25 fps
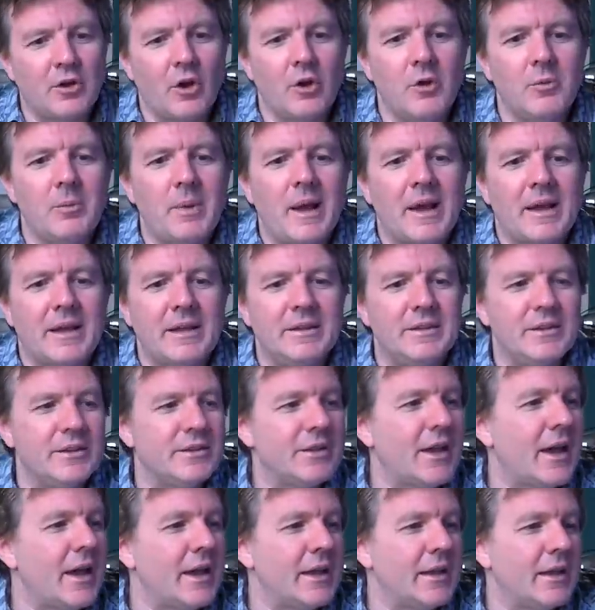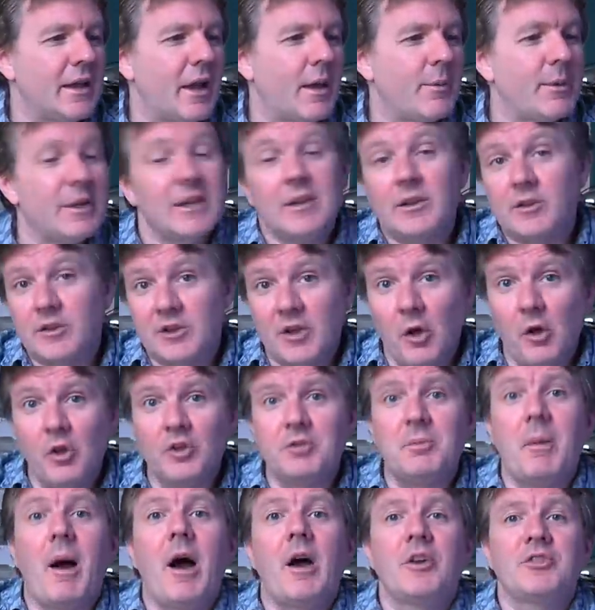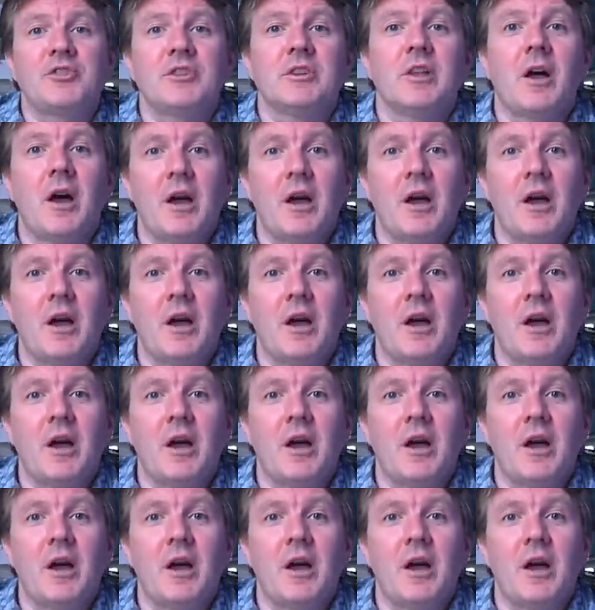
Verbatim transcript: going back in the day. I mean, the old martial